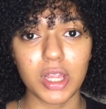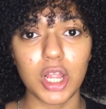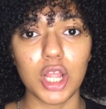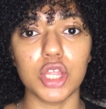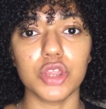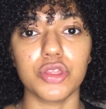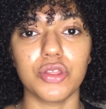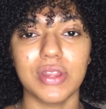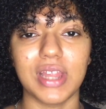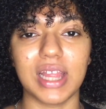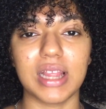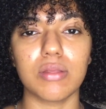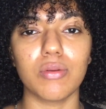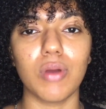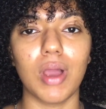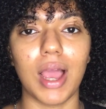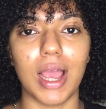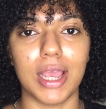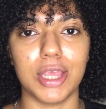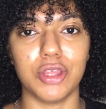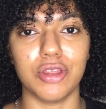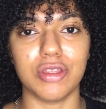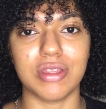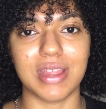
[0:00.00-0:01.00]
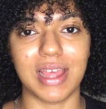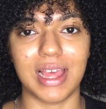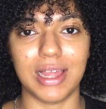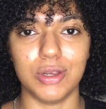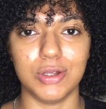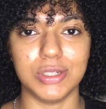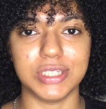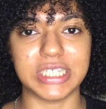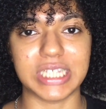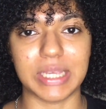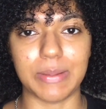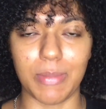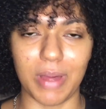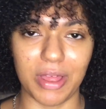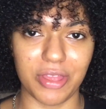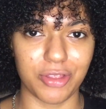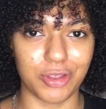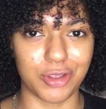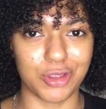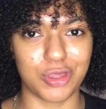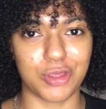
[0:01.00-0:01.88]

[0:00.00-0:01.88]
So that's why I use the LOC method.